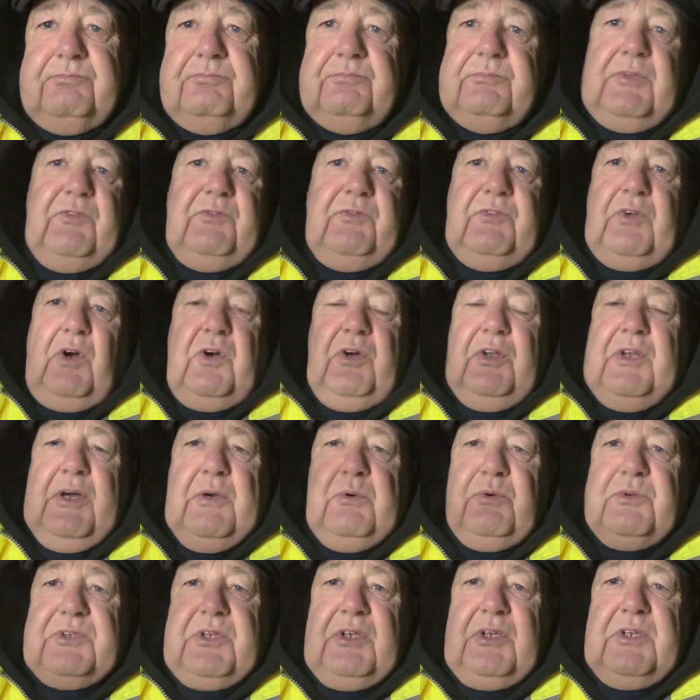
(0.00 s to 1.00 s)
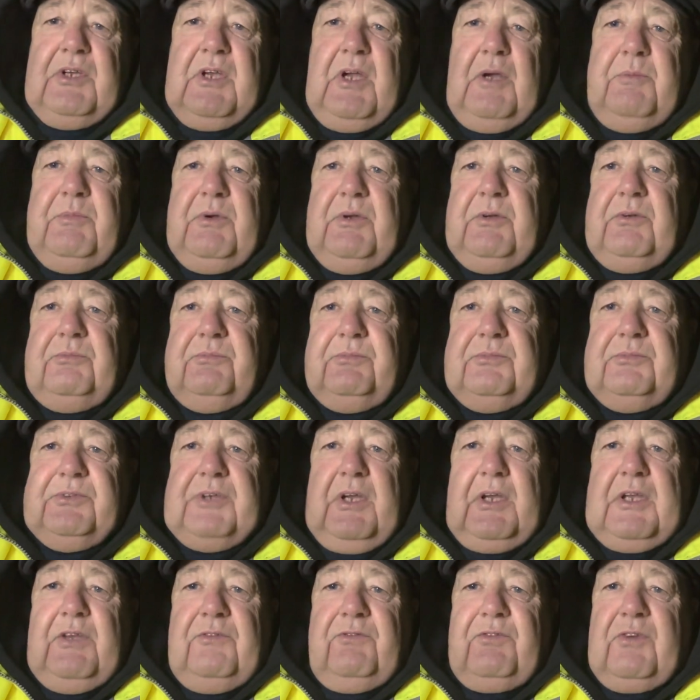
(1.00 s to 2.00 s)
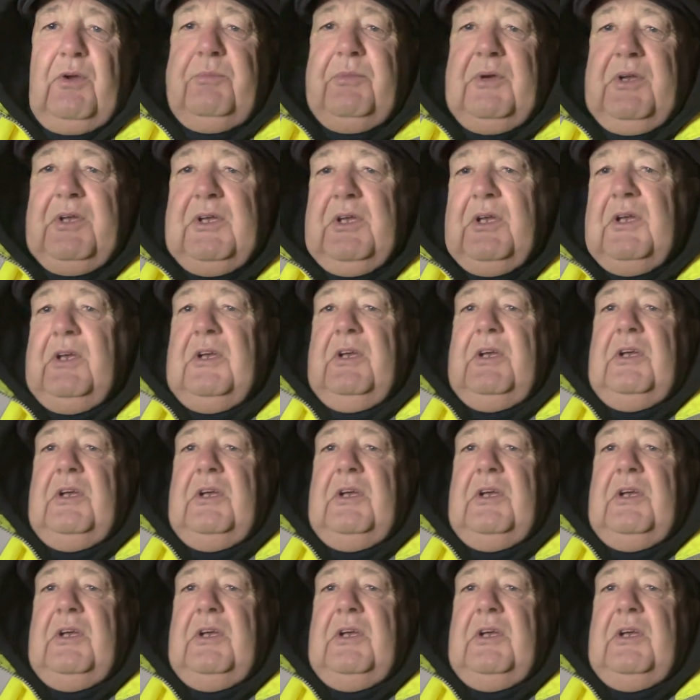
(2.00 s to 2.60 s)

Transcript: They've not announced it yet, but take it from me.